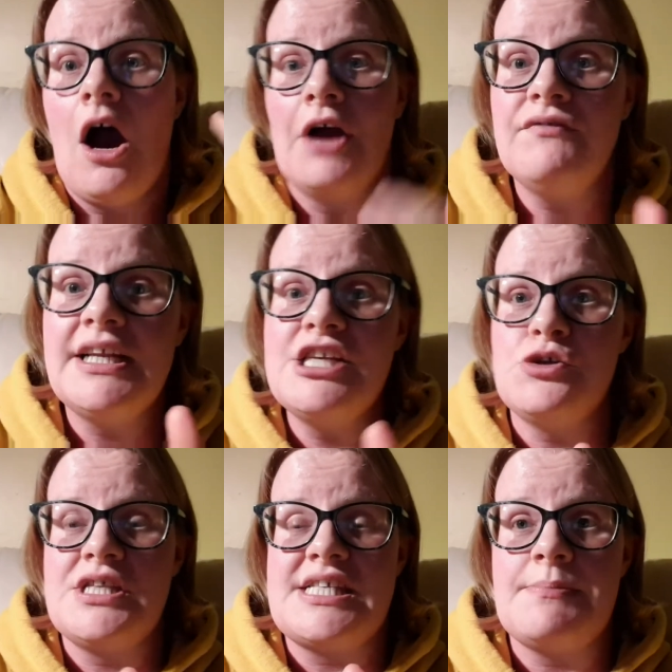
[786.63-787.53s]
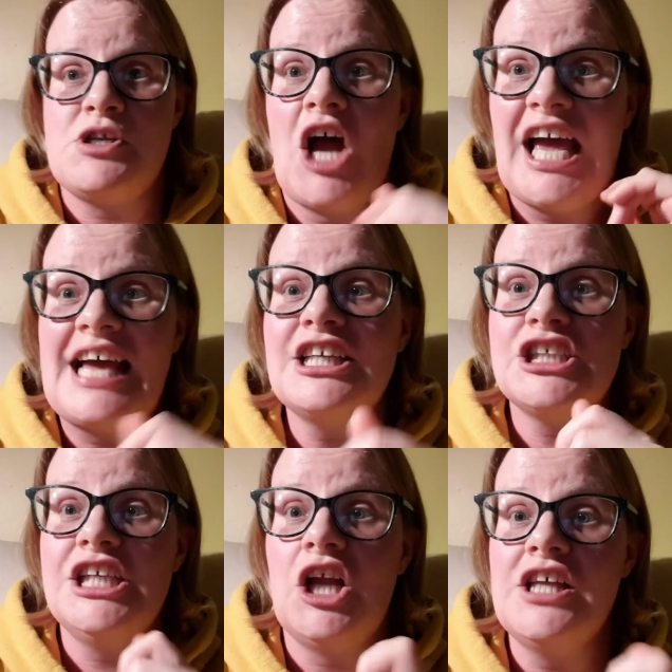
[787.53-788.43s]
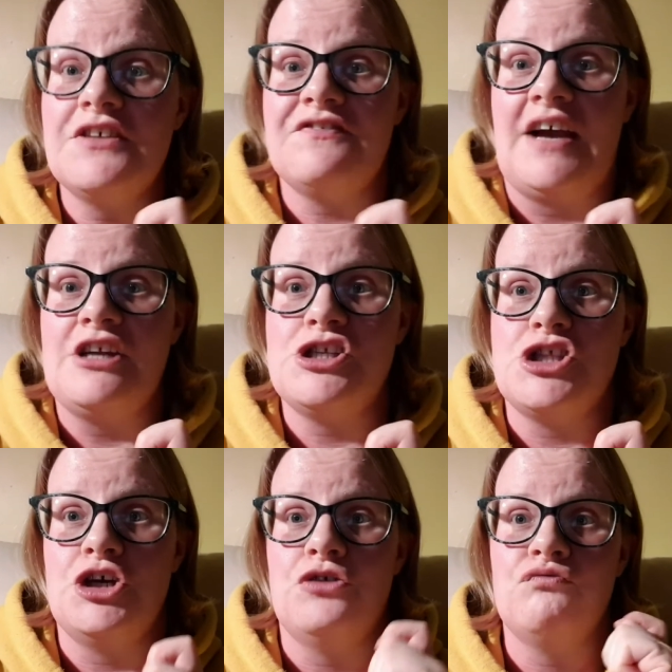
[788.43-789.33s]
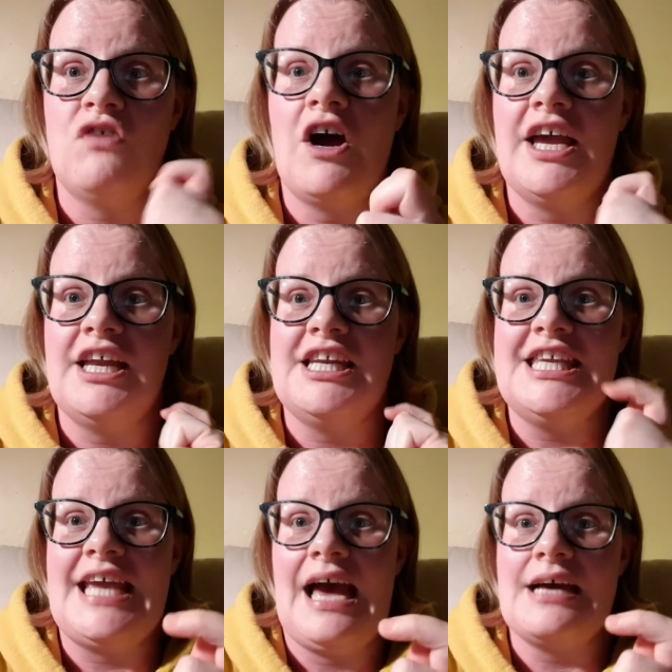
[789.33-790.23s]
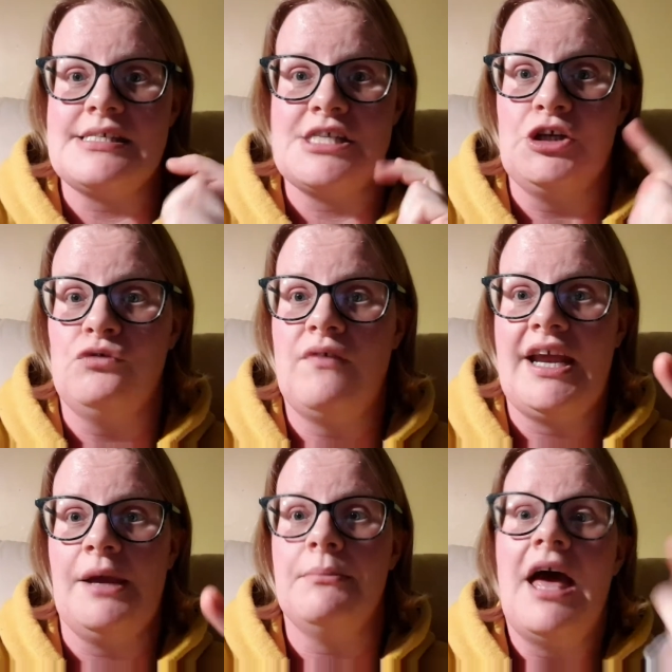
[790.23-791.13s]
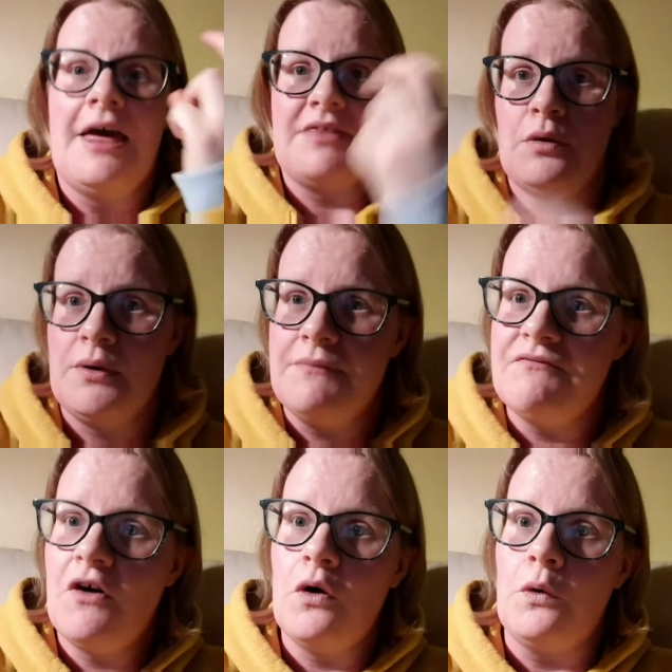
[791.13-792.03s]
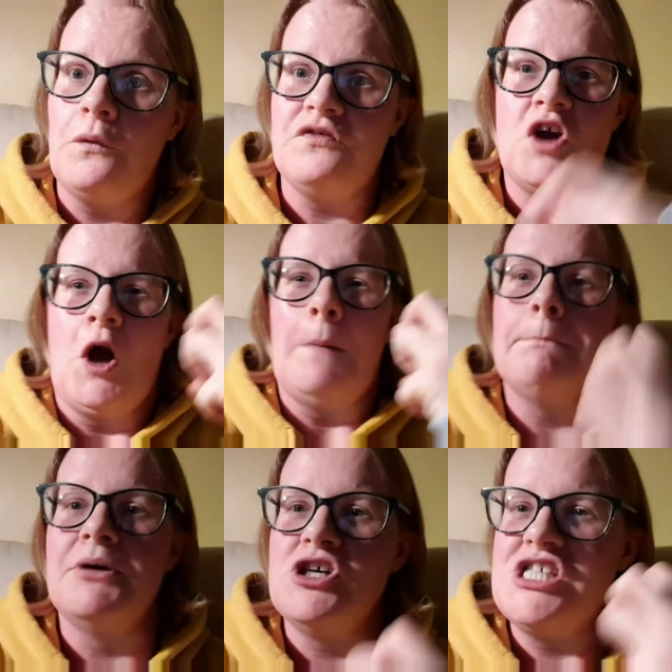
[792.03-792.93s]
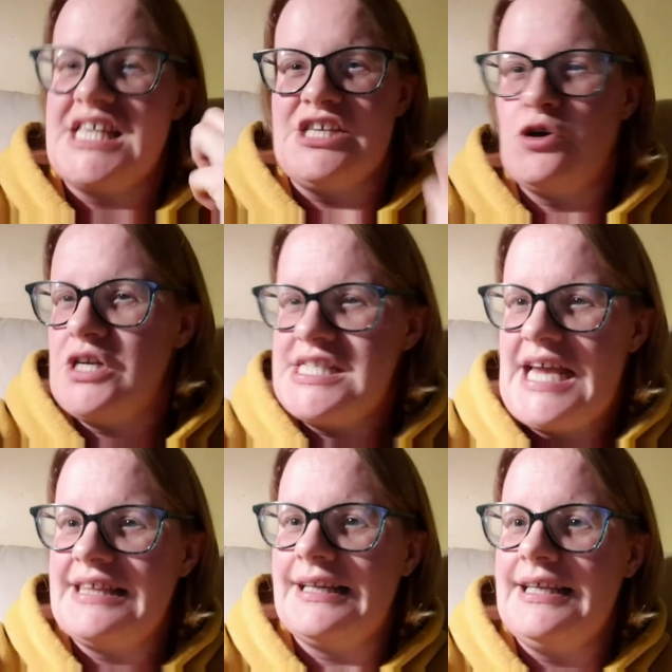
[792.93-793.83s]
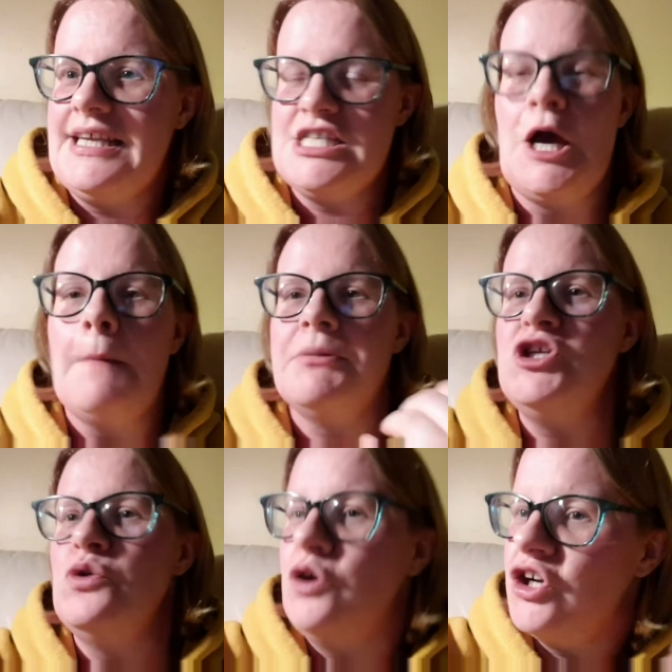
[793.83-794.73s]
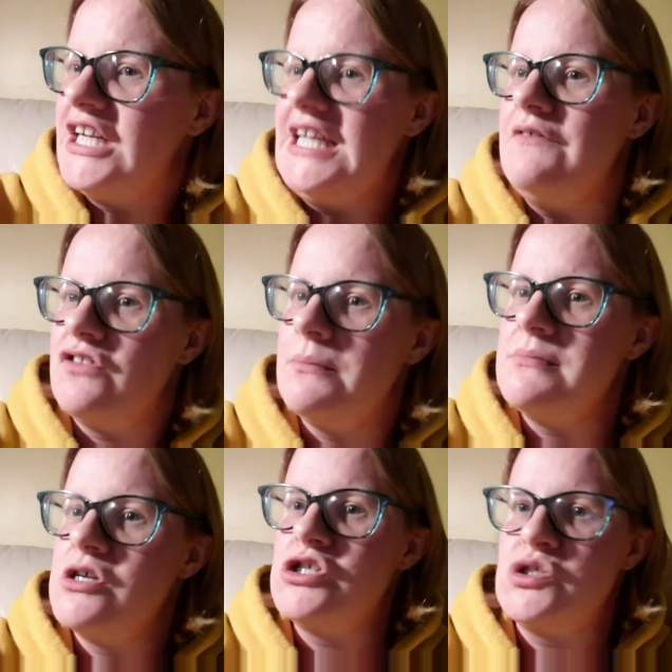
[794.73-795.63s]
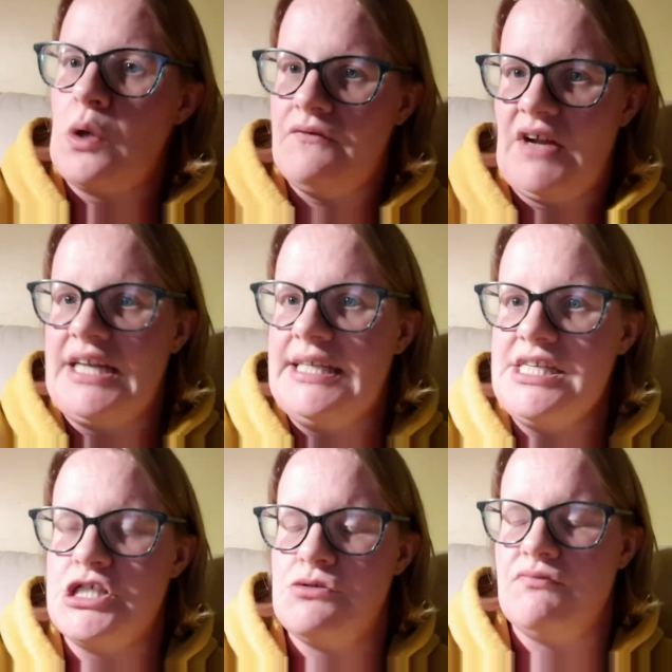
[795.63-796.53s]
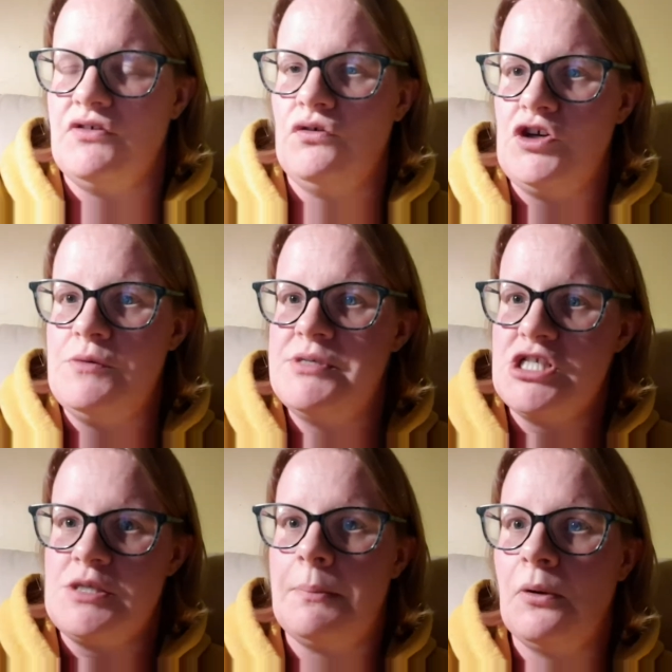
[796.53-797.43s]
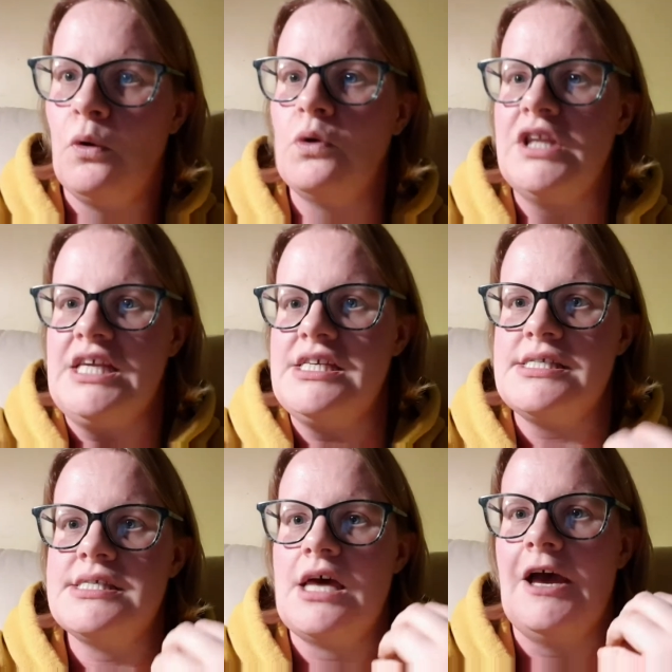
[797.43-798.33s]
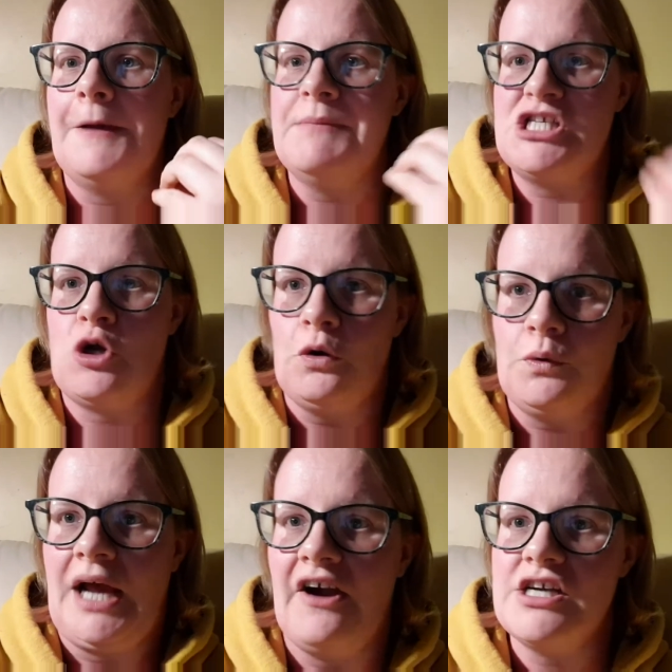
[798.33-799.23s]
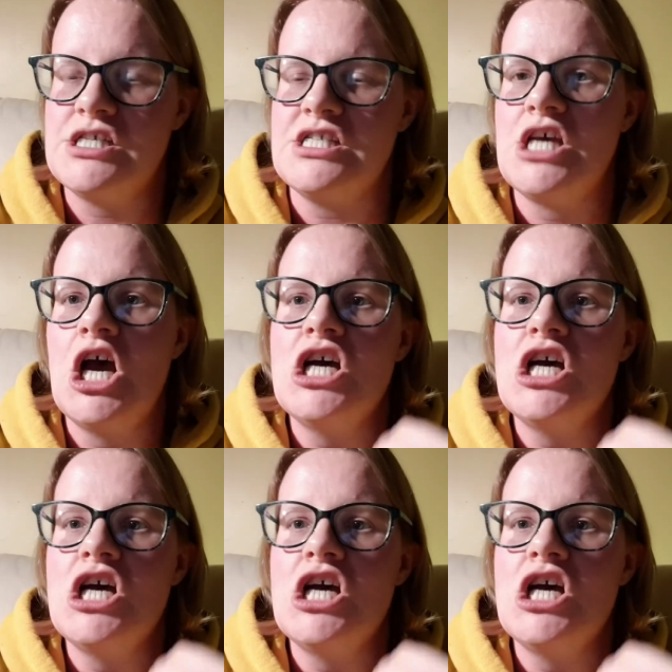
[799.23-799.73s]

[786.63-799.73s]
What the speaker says: I really enjoyed this episode. I actually like the fact that Ryan, Yaz and Graham, they were involved, but they couldn't take the lead, but you could leave them as sort of like leaders of the group to support these historical characters.